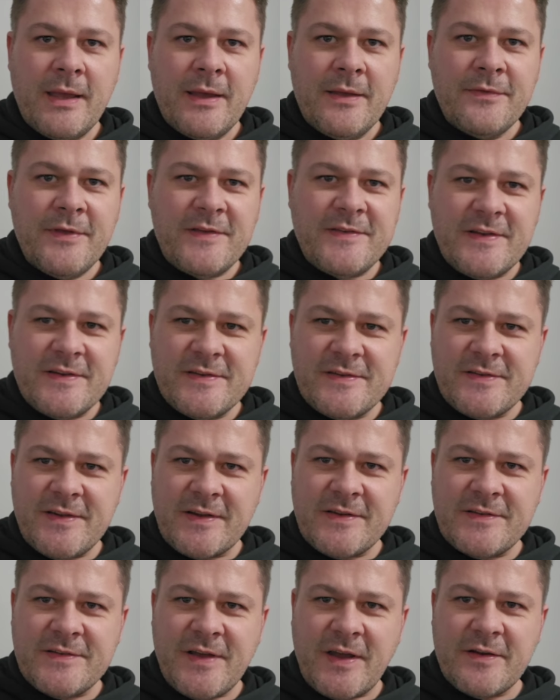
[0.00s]
This is a
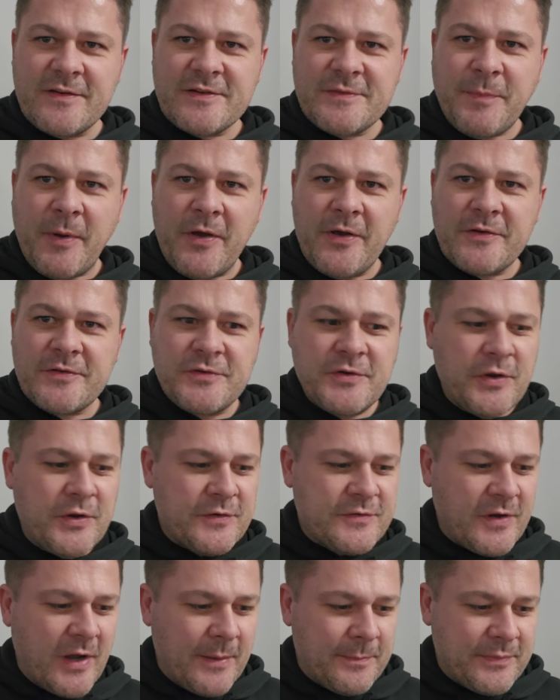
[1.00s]
60 second Spurs
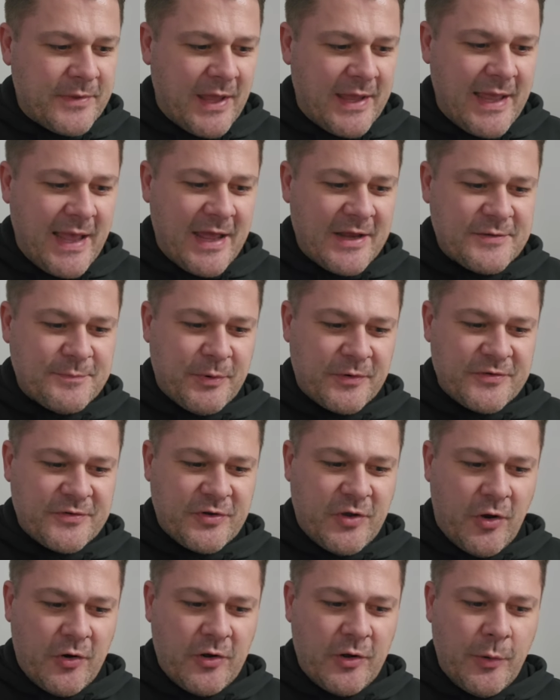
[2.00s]
news update. Ange
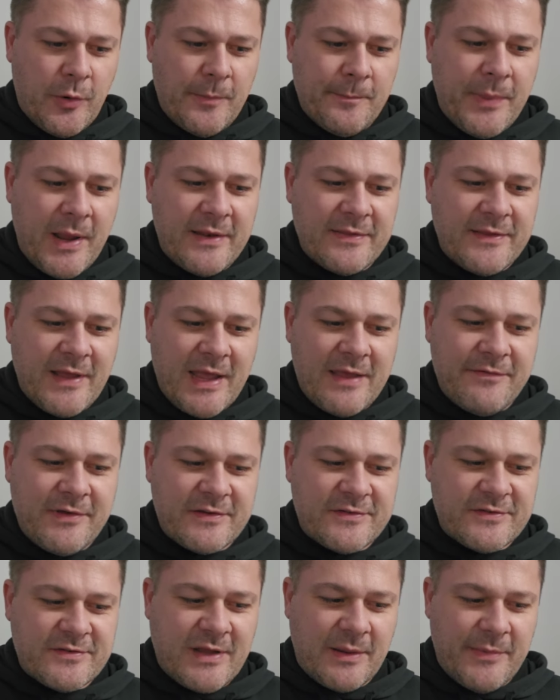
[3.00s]
Postecoglou on Ben
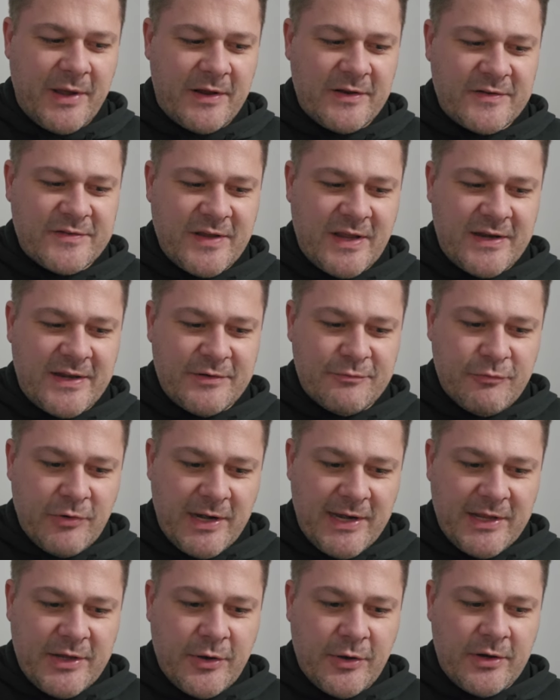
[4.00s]
Davies has come out and said he's
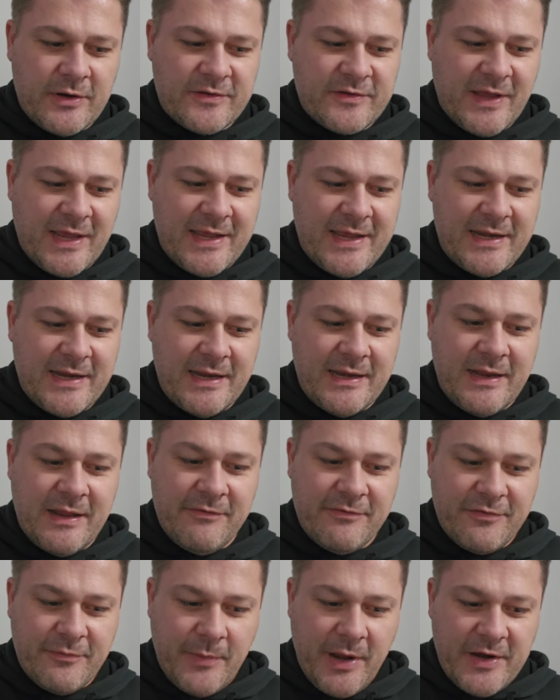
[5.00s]
really good at taking in
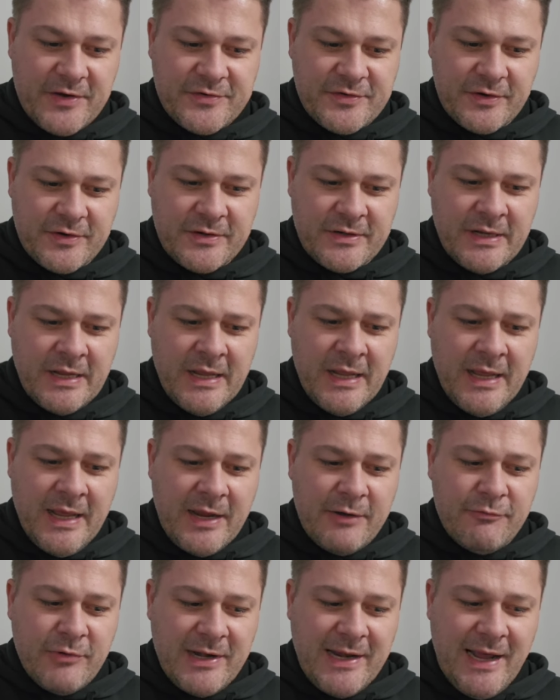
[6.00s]
information.
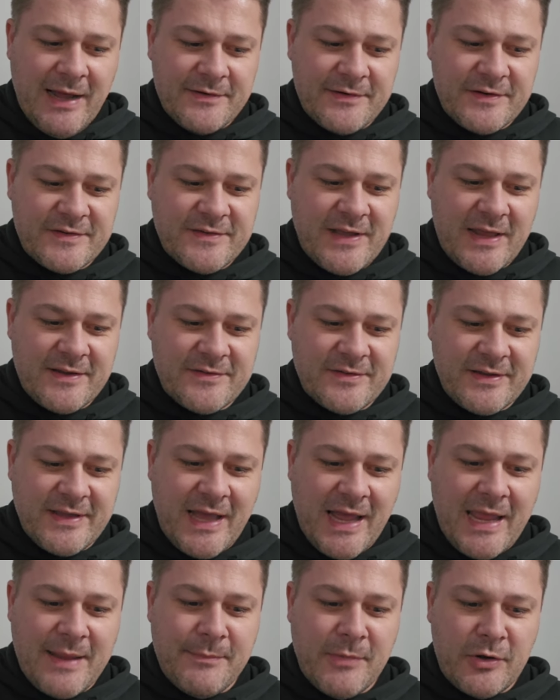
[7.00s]
He really understands the
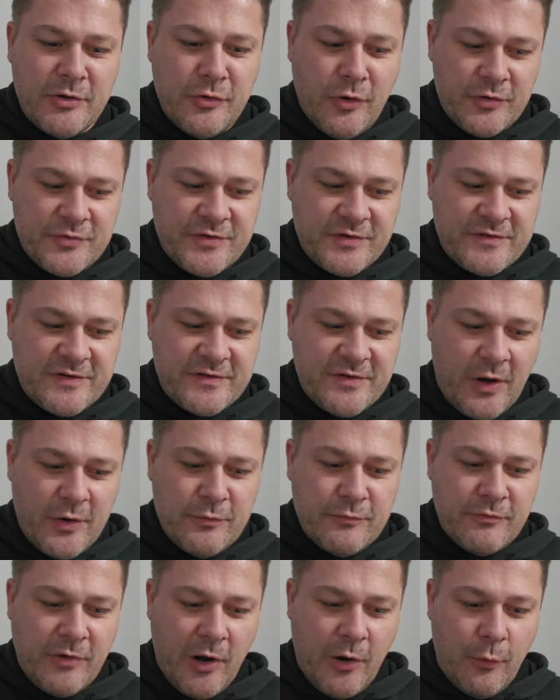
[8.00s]
game, not just his
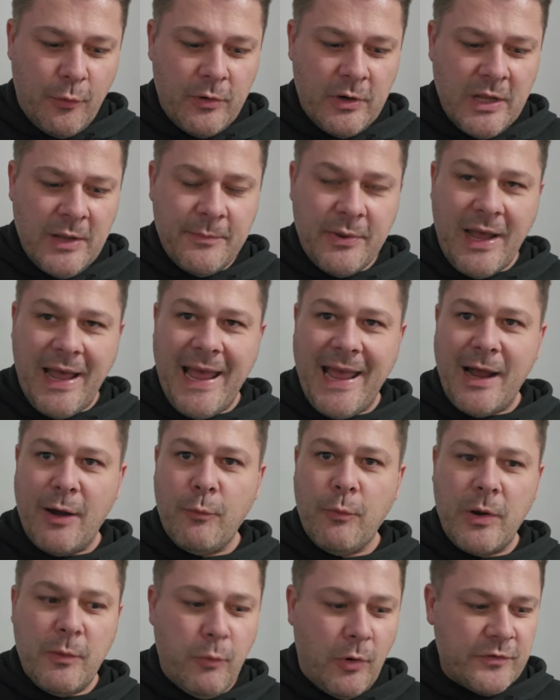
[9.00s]
own role, but how
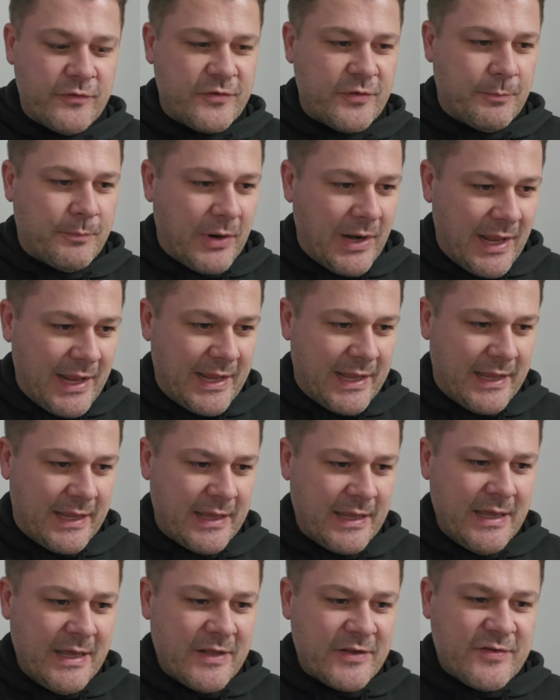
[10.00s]
we want to play.
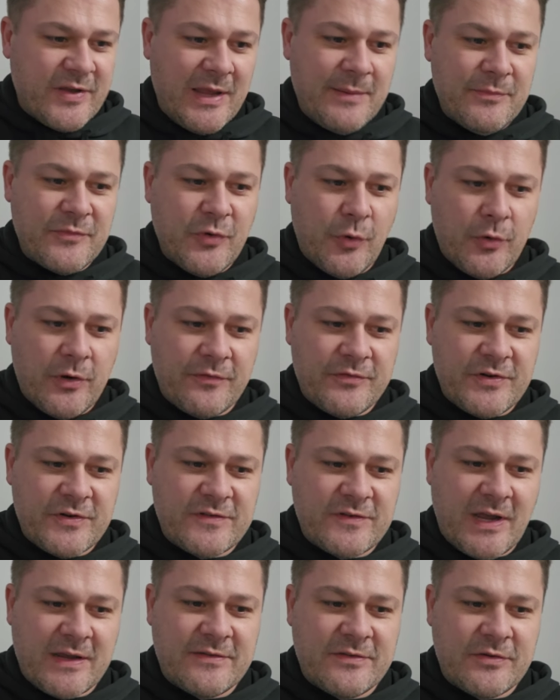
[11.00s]
Team Talk have just
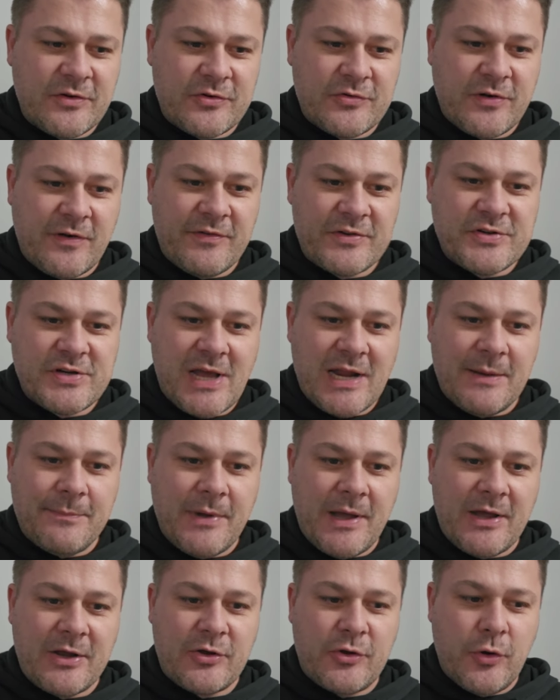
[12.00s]
stated that Trevor
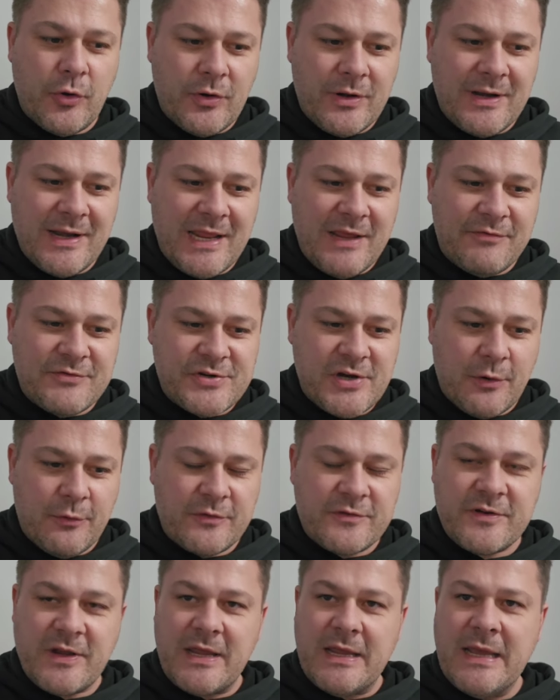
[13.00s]
Chalobah could leave
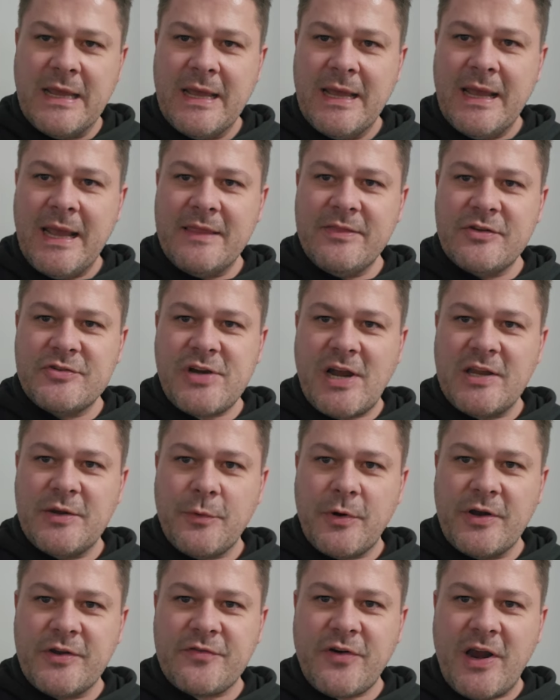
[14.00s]
Chelsea in the
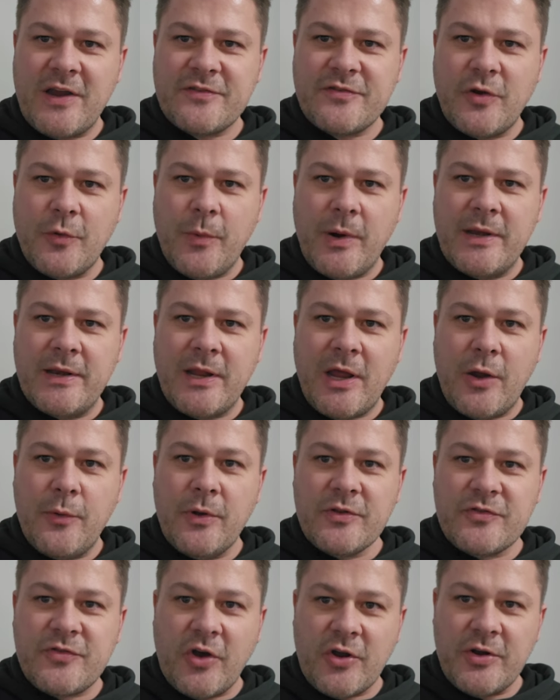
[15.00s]
January transfer window
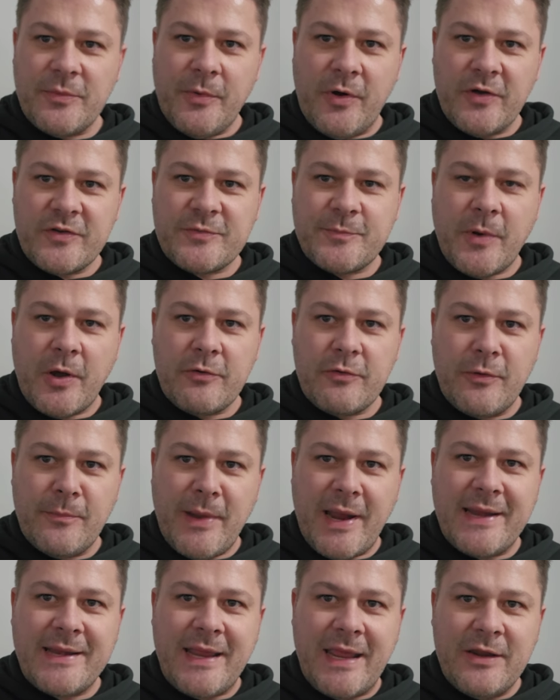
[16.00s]
and Tottenham Hotspur
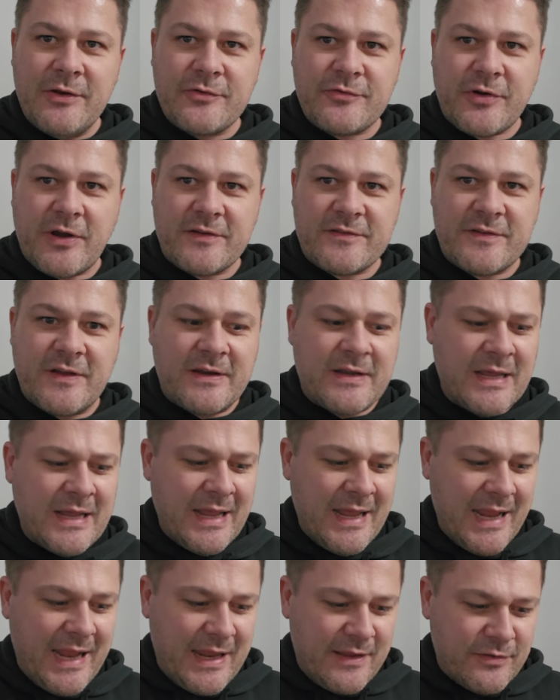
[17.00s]
remain interested
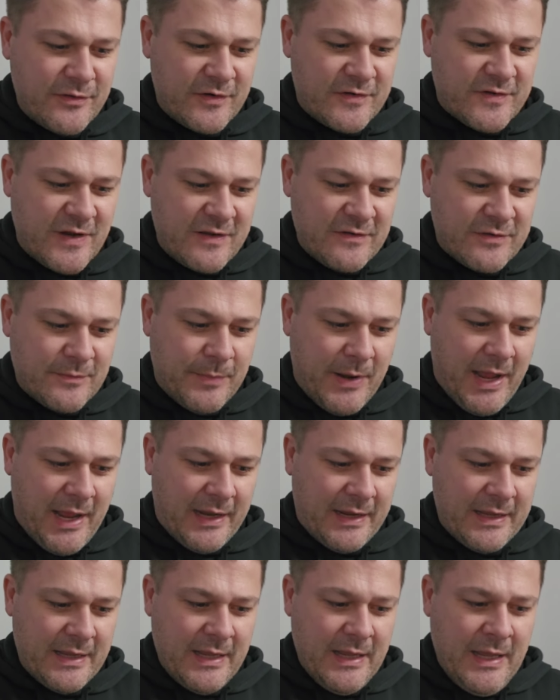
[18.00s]
in the centre
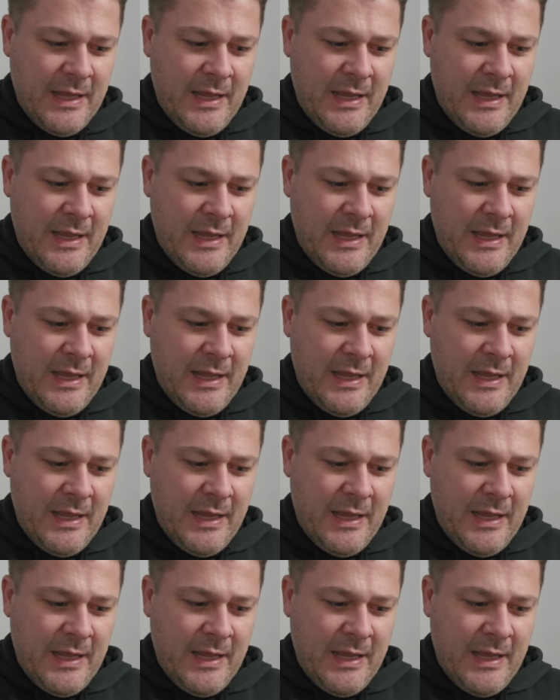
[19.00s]
back.